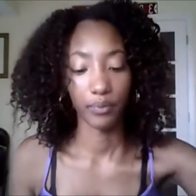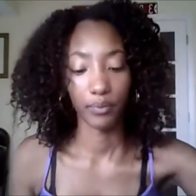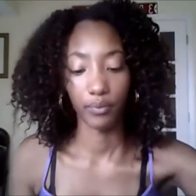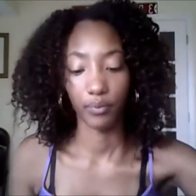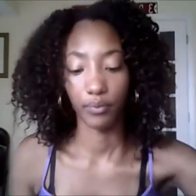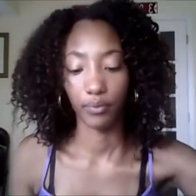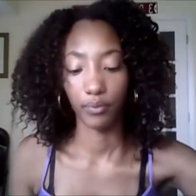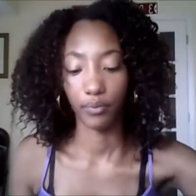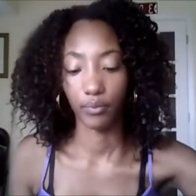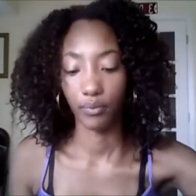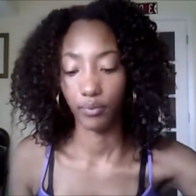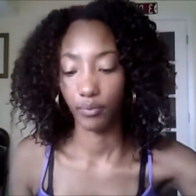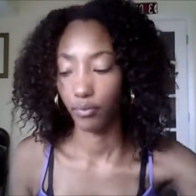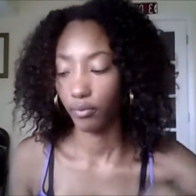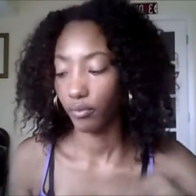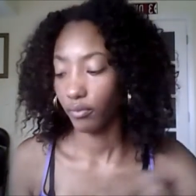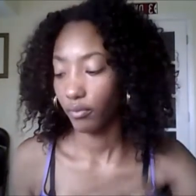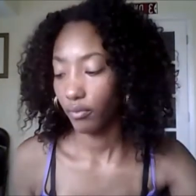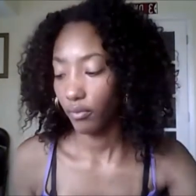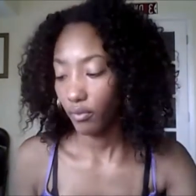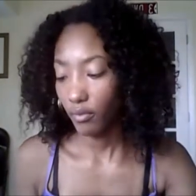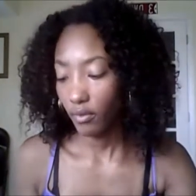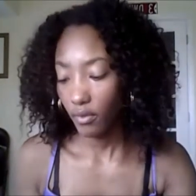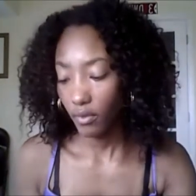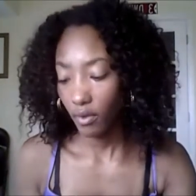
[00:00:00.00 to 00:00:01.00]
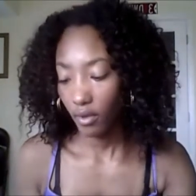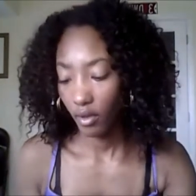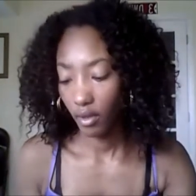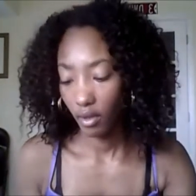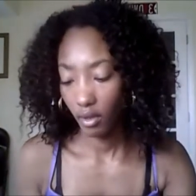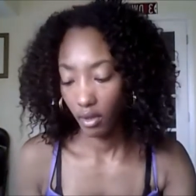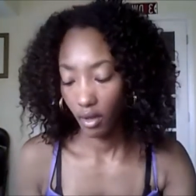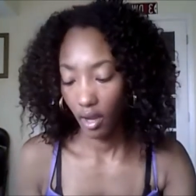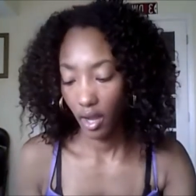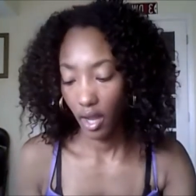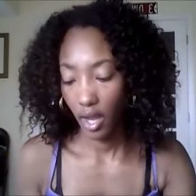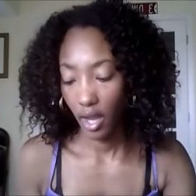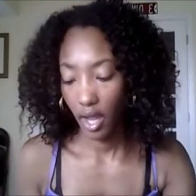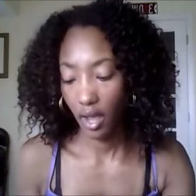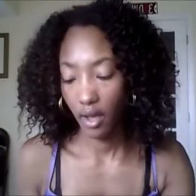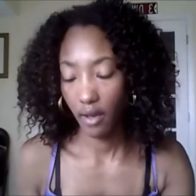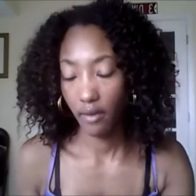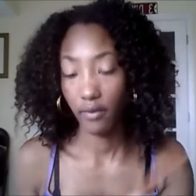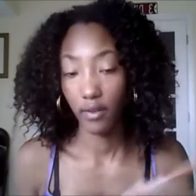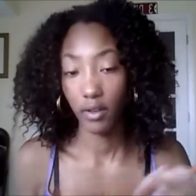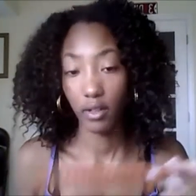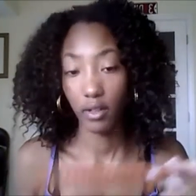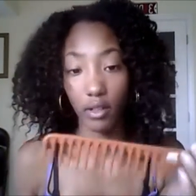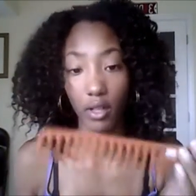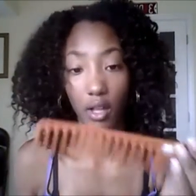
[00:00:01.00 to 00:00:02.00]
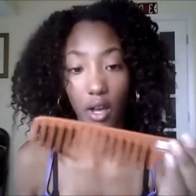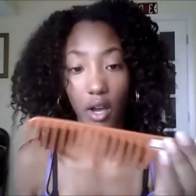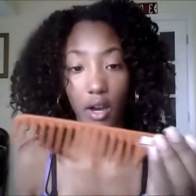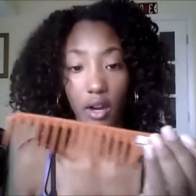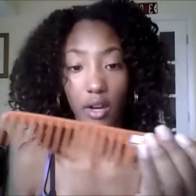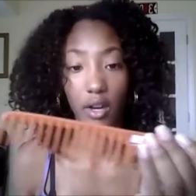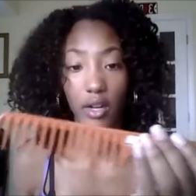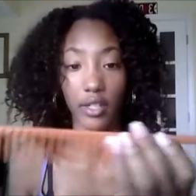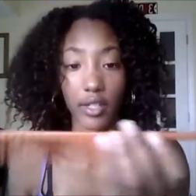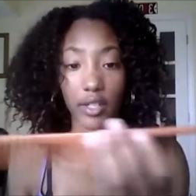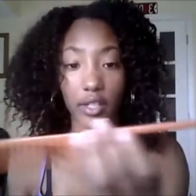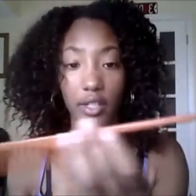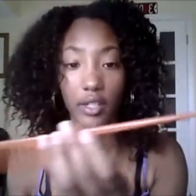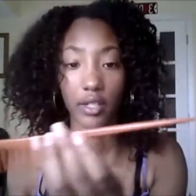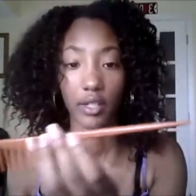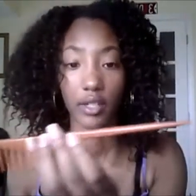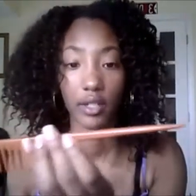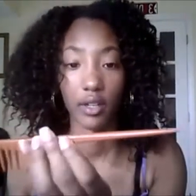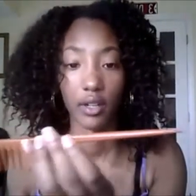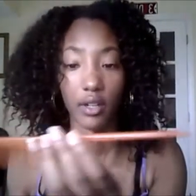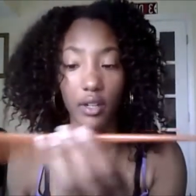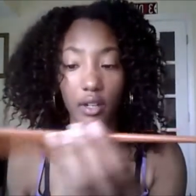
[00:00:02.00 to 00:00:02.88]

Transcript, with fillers: I have a large